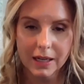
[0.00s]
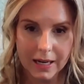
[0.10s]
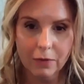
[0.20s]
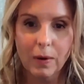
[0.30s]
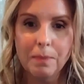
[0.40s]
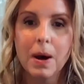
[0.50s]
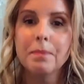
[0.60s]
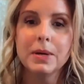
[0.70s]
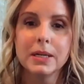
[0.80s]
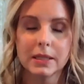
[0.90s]
if we
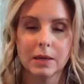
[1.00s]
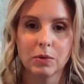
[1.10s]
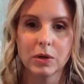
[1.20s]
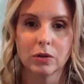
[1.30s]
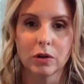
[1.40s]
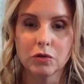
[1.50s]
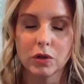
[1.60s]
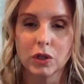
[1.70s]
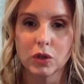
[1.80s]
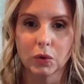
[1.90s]
bump into someone in the grocery
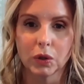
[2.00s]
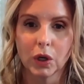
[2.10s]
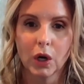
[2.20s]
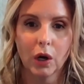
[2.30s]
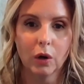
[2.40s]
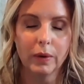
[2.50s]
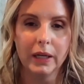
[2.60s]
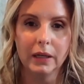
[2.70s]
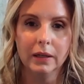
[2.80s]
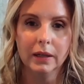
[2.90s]
store or
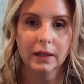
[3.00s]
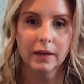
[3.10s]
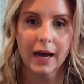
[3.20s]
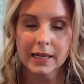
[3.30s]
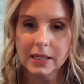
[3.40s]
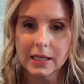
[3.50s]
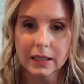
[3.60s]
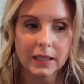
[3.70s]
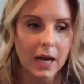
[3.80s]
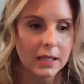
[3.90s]
we
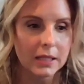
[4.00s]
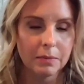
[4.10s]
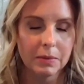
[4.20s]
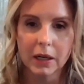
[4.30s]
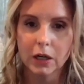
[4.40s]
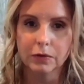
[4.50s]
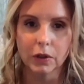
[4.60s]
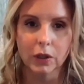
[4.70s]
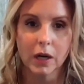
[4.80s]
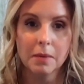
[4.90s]
accidentally knock something
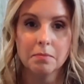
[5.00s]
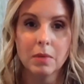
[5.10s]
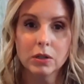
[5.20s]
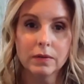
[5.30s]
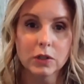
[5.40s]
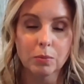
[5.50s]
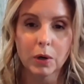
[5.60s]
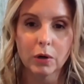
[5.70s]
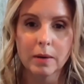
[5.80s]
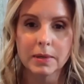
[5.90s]
over, most of us are
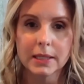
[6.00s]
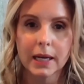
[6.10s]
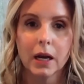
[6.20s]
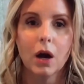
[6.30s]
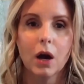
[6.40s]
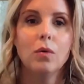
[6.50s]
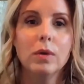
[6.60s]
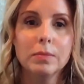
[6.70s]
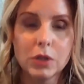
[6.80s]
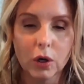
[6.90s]
programmed to say, oh, I'm
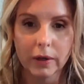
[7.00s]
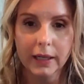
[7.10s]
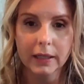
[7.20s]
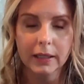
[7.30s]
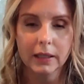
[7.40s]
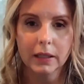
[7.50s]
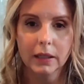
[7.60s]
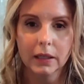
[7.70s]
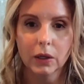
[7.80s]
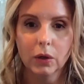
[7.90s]
sorry.
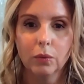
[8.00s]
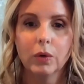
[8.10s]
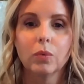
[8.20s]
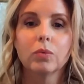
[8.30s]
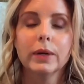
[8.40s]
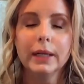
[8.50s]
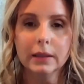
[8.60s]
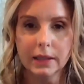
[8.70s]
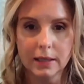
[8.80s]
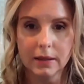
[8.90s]
When
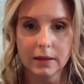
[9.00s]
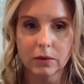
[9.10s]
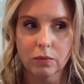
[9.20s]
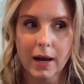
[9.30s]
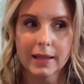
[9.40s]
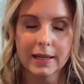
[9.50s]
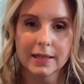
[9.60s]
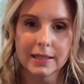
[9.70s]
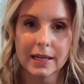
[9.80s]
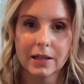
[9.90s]
really the right thing to
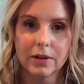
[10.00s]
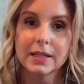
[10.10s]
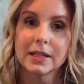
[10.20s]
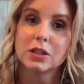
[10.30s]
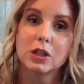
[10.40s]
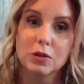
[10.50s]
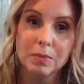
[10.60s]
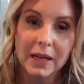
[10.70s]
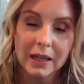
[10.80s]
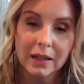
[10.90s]
say there is, excuse
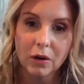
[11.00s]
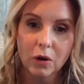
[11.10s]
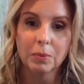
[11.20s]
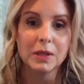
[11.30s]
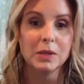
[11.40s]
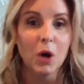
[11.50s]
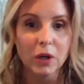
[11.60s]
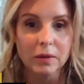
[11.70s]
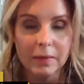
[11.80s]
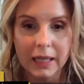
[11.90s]
me, or please
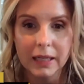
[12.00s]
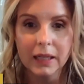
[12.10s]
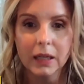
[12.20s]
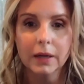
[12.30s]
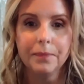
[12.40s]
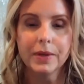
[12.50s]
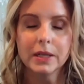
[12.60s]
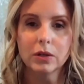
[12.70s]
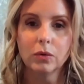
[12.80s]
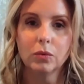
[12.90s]
pardon me. And
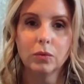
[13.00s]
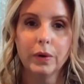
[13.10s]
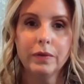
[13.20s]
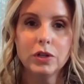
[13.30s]
so we've